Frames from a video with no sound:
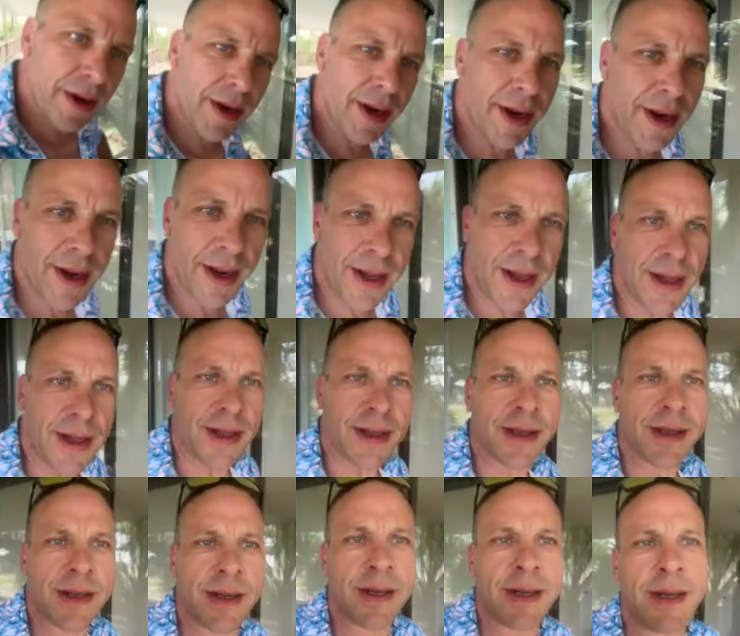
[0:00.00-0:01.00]
Yeah.
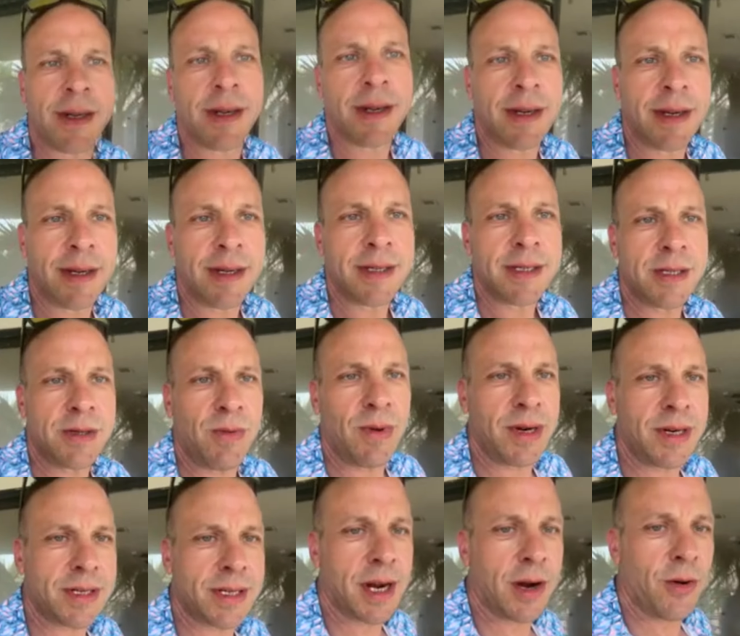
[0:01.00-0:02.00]
That's where
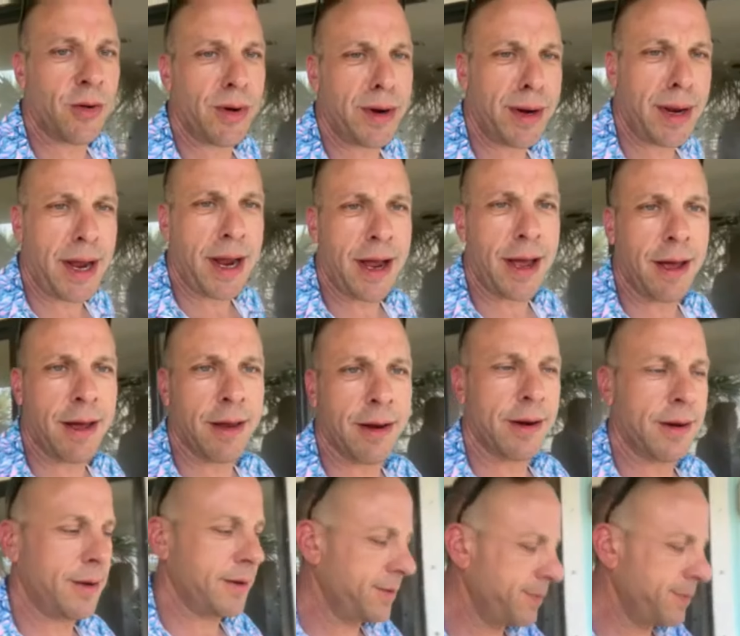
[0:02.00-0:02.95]
it's going down.